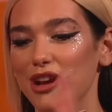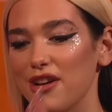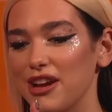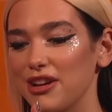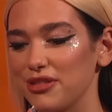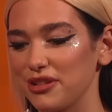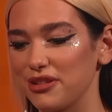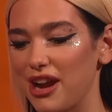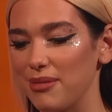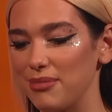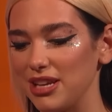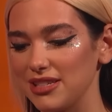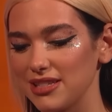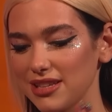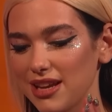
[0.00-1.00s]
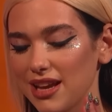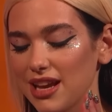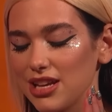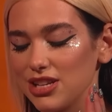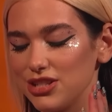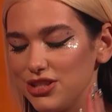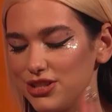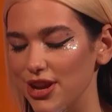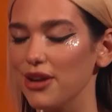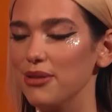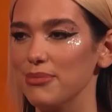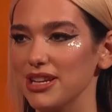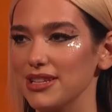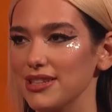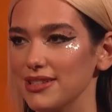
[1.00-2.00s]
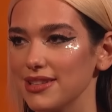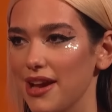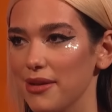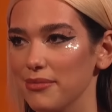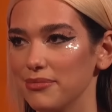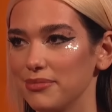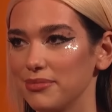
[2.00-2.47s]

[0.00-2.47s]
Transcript: going on the Grammys. Don't mess this up.